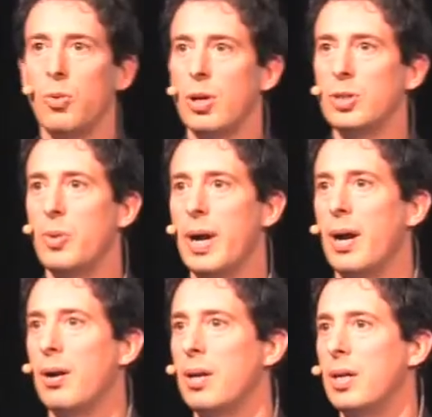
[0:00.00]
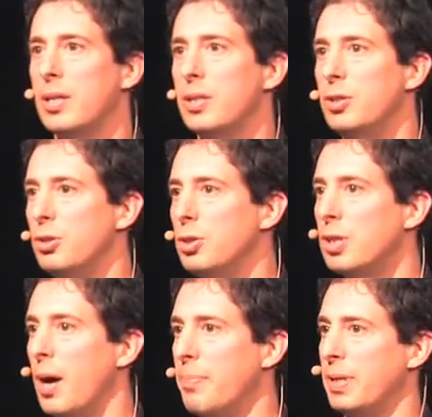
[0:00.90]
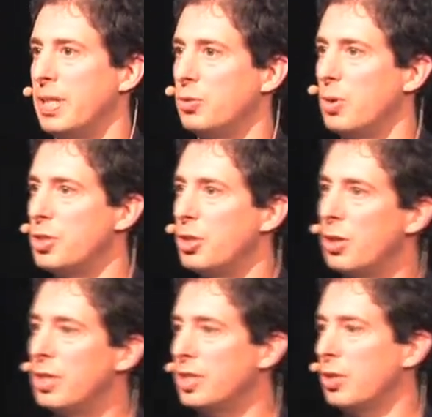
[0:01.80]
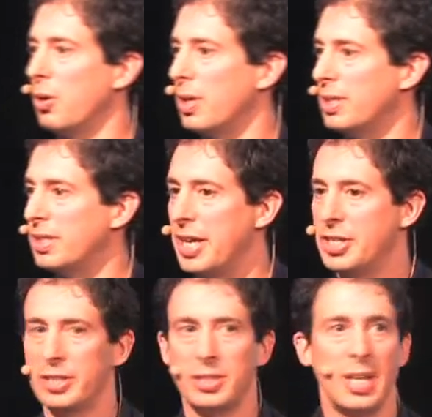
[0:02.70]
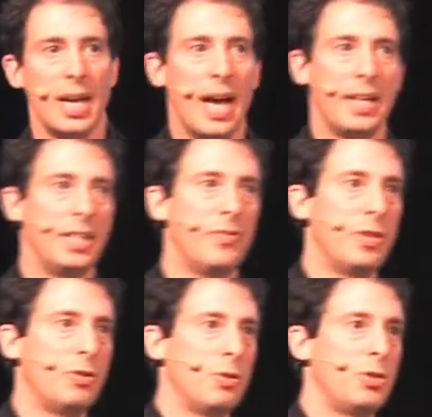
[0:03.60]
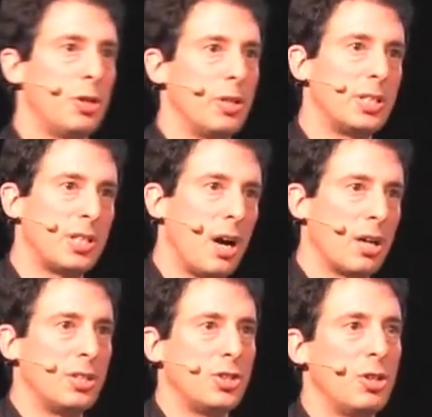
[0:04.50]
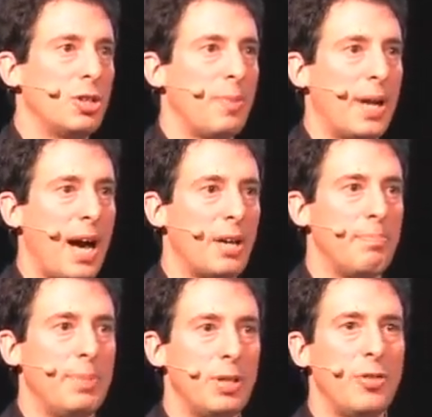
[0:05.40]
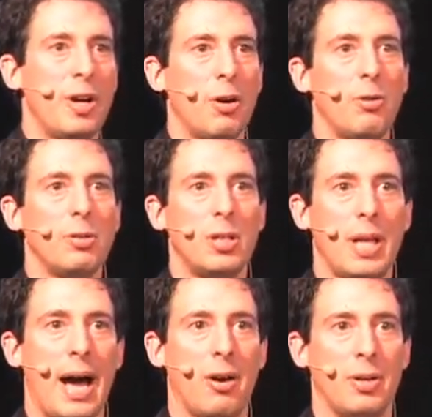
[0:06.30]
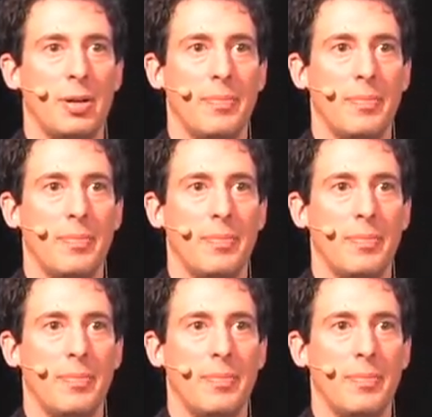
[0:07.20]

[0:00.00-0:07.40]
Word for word: world where news companies, where journalistic organizations and individual journalists are concerned about how to build their own cloud.